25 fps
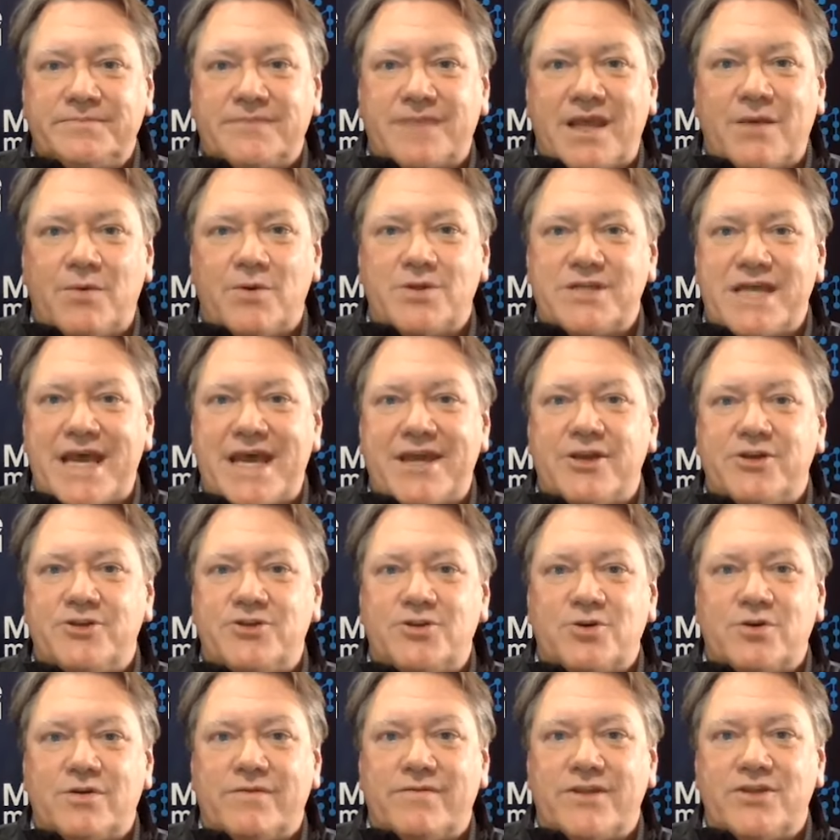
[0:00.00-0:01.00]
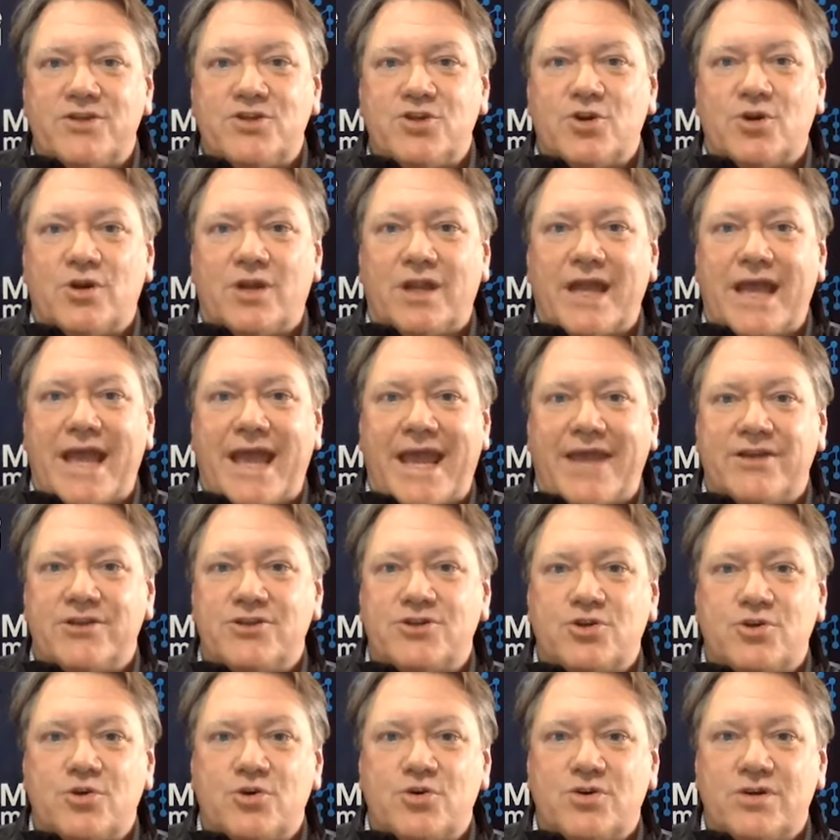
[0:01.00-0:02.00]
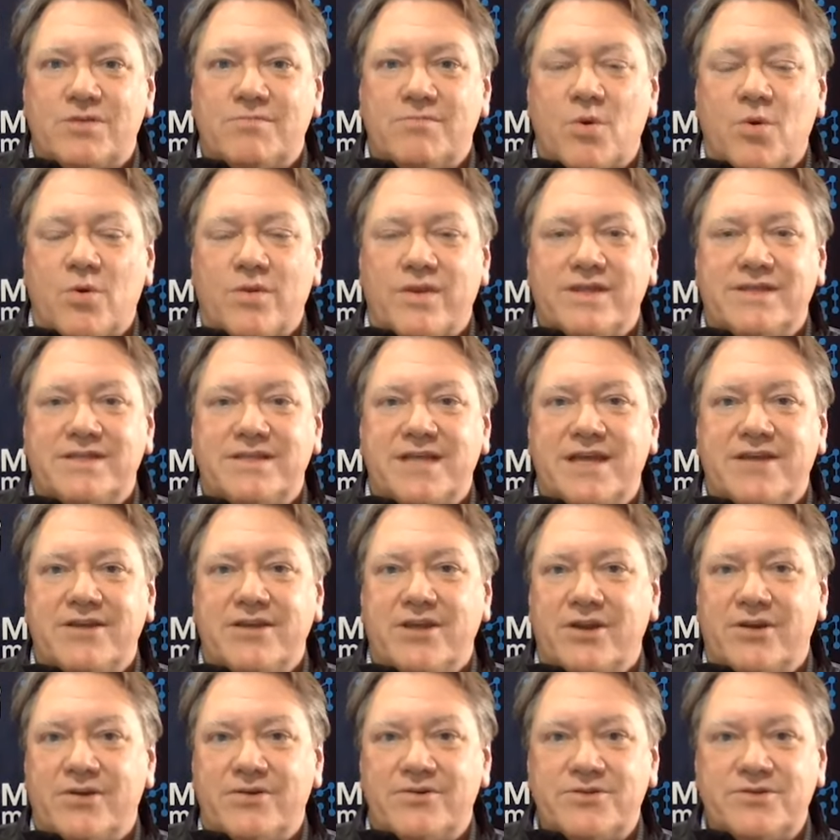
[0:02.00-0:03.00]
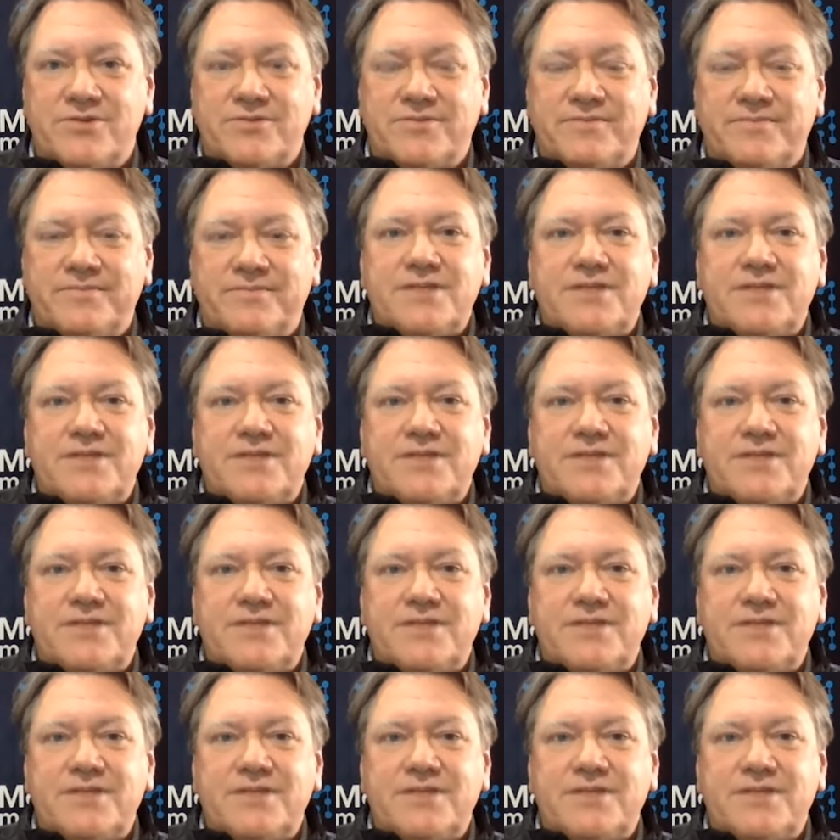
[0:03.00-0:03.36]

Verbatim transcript: He was editor of the Journal of Hand Surgery more than 10 years.